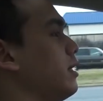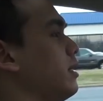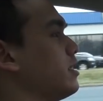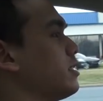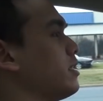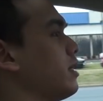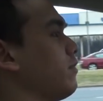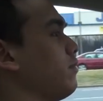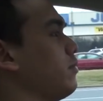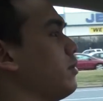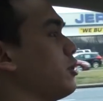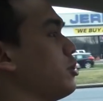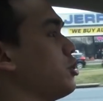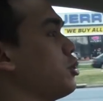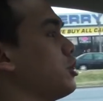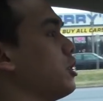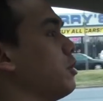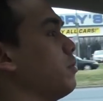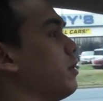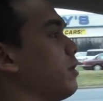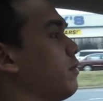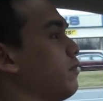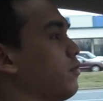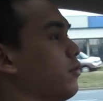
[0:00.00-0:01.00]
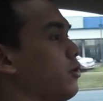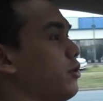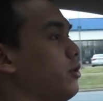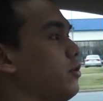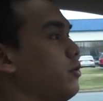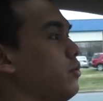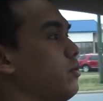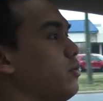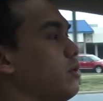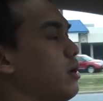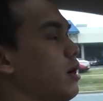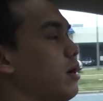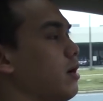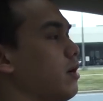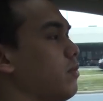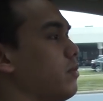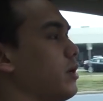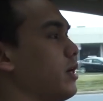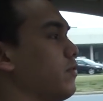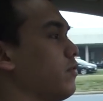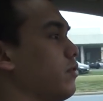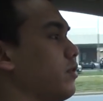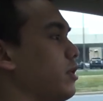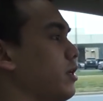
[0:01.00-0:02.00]
is definitely showing for you
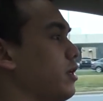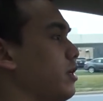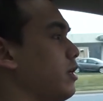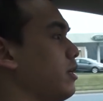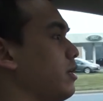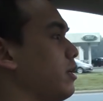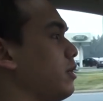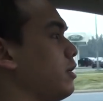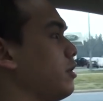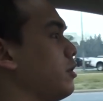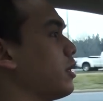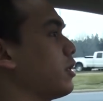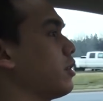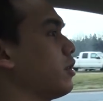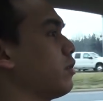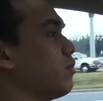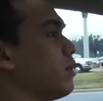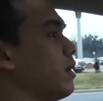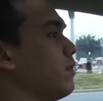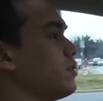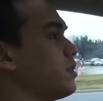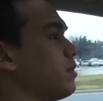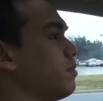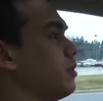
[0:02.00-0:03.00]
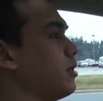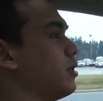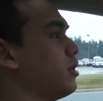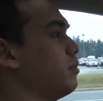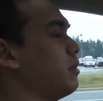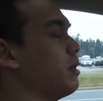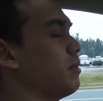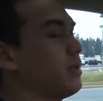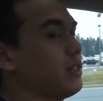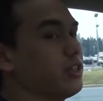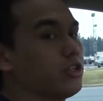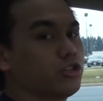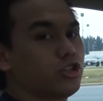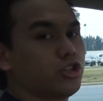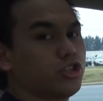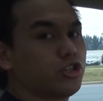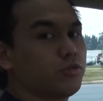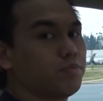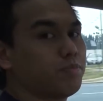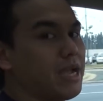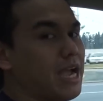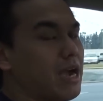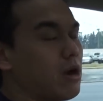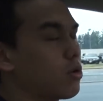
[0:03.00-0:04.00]
whenever you get the revs up a little bit. I mean, there's
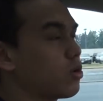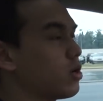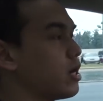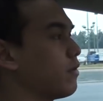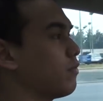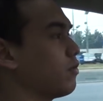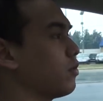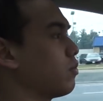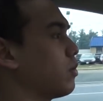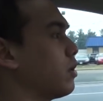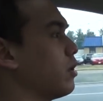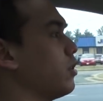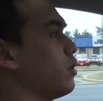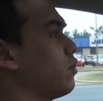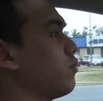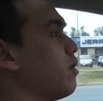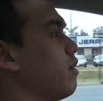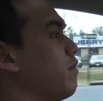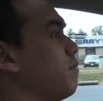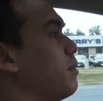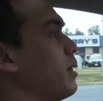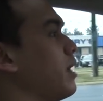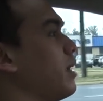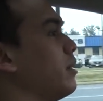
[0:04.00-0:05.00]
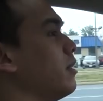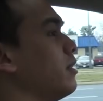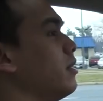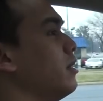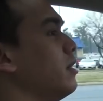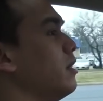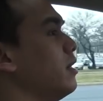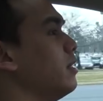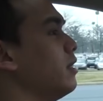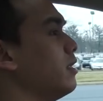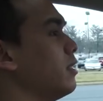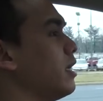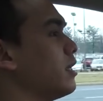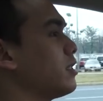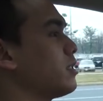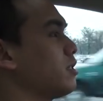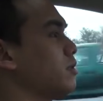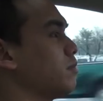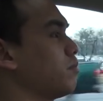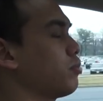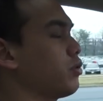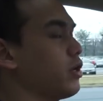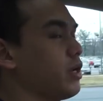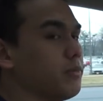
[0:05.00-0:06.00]
just power everywhere in the rev band.
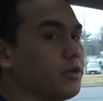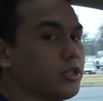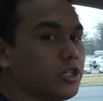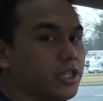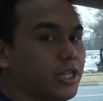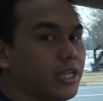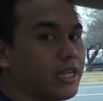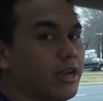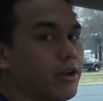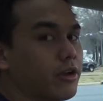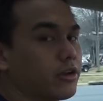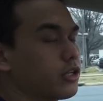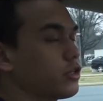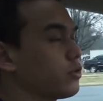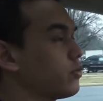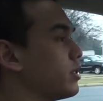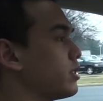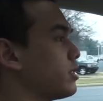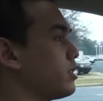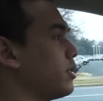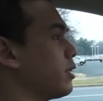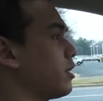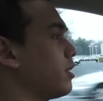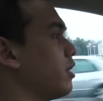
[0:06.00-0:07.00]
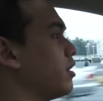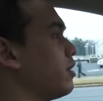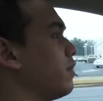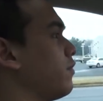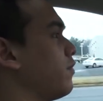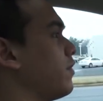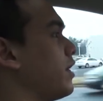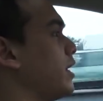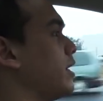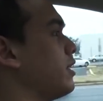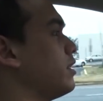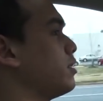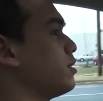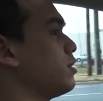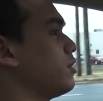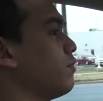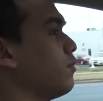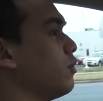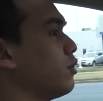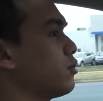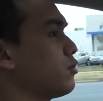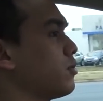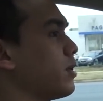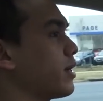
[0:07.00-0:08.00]
That's pretty much the characteristic that defines
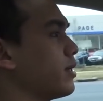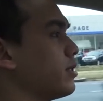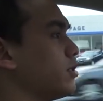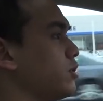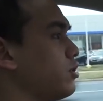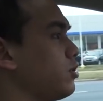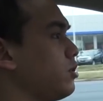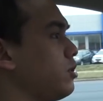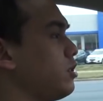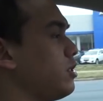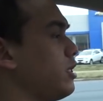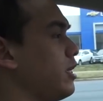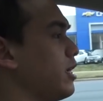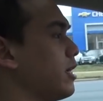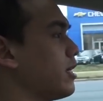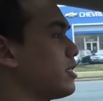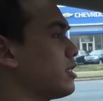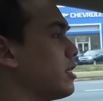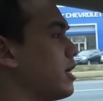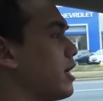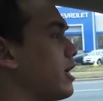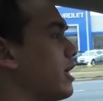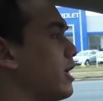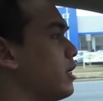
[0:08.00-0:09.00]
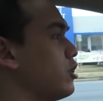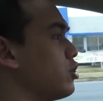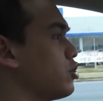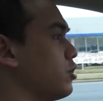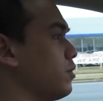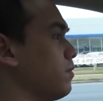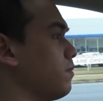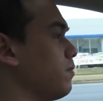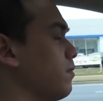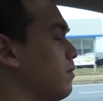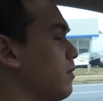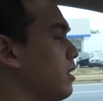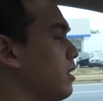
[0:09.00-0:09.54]
Volkswagen's TSI engine.